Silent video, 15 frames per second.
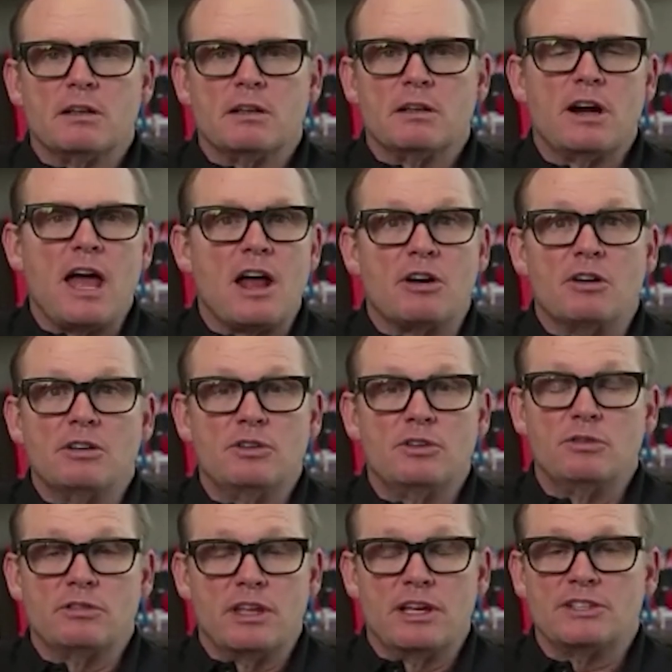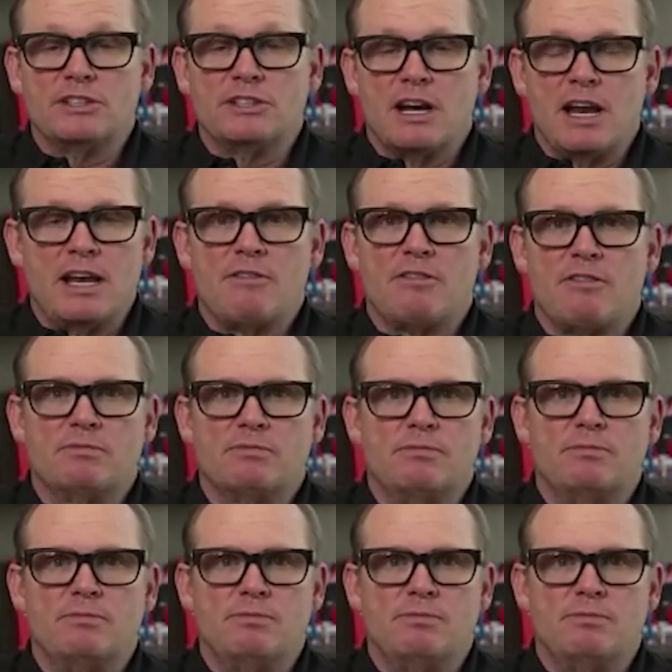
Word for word: learn how to do things that i never